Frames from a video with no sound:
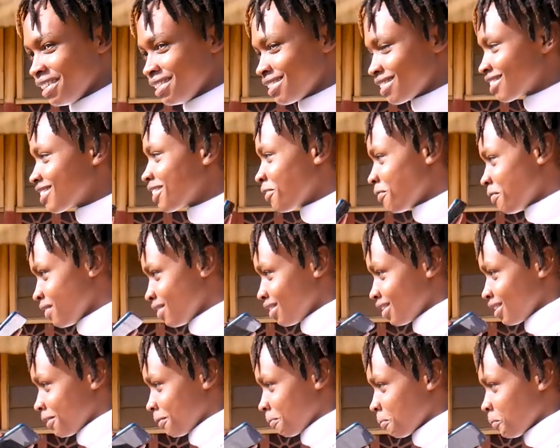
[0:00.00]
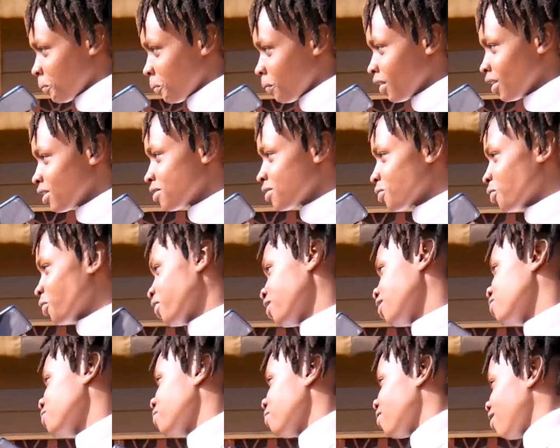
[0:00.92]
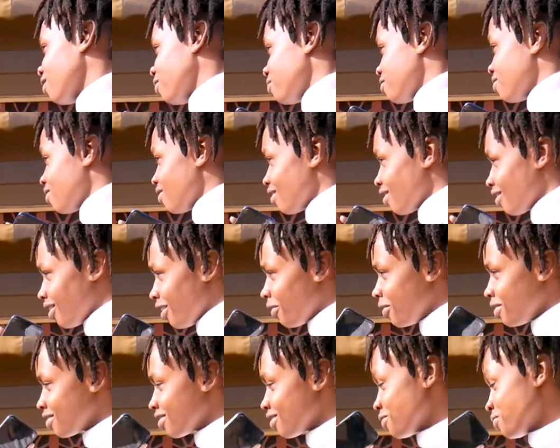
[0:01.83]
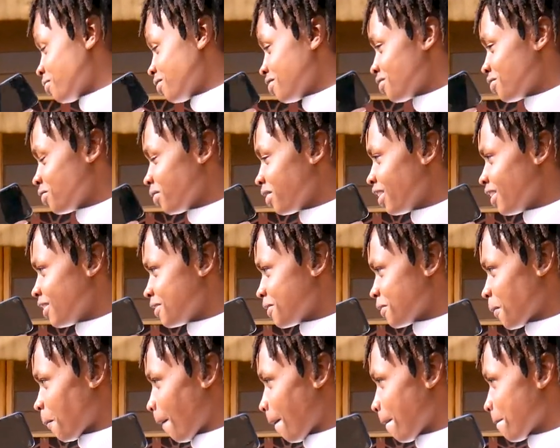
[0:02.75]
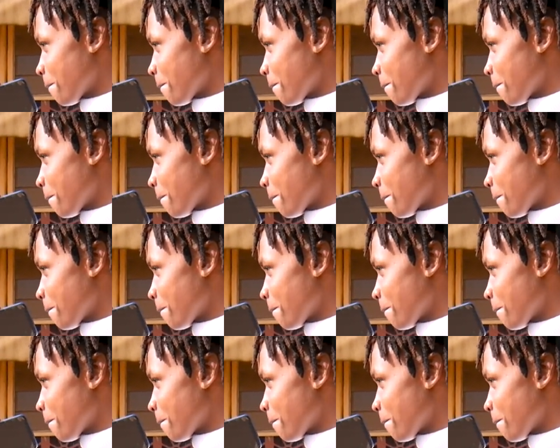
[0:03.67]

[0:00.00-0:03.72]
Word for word: Seven. Yeah. Okay, so the question that I wanted to ask you guys,